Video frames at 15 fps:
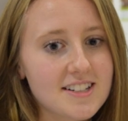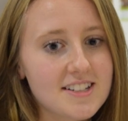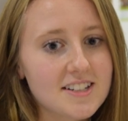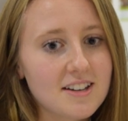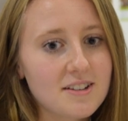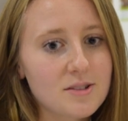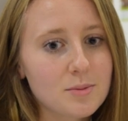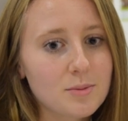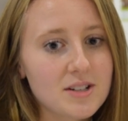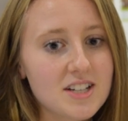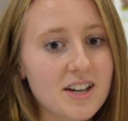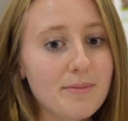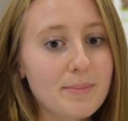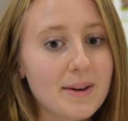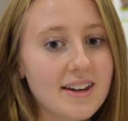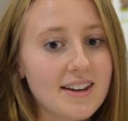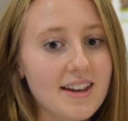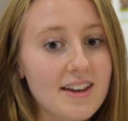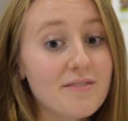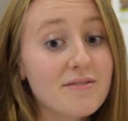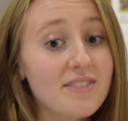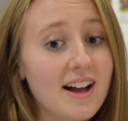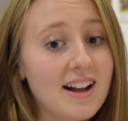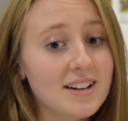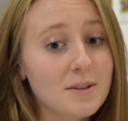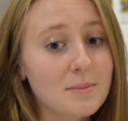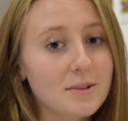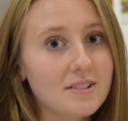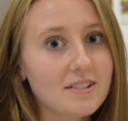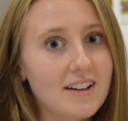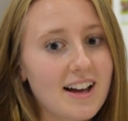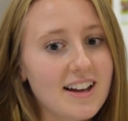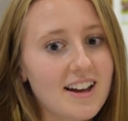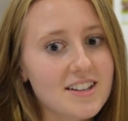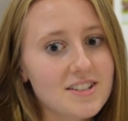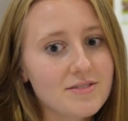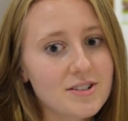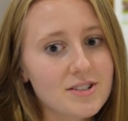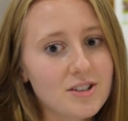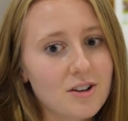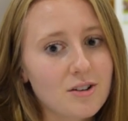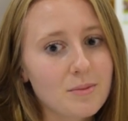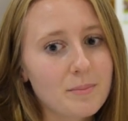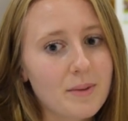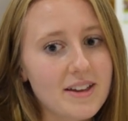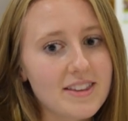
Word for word: skills which have been invaluable and as a result, by